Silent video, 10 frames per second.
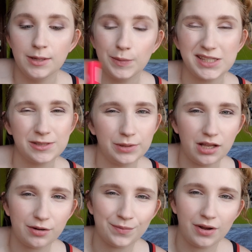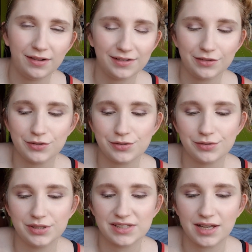Picks up a lot of product though, so
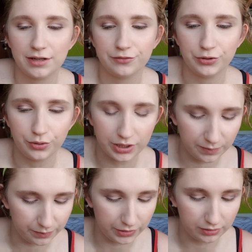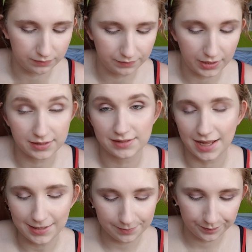it's kind of annoying, but that's
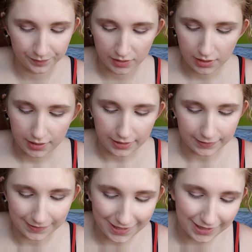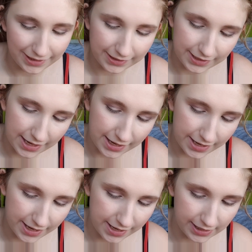that. And then I
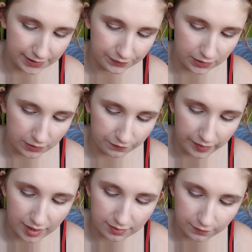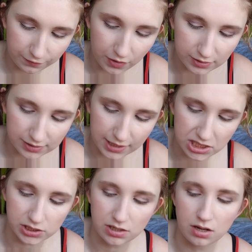have the False
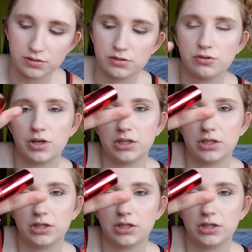Lashes Concentrate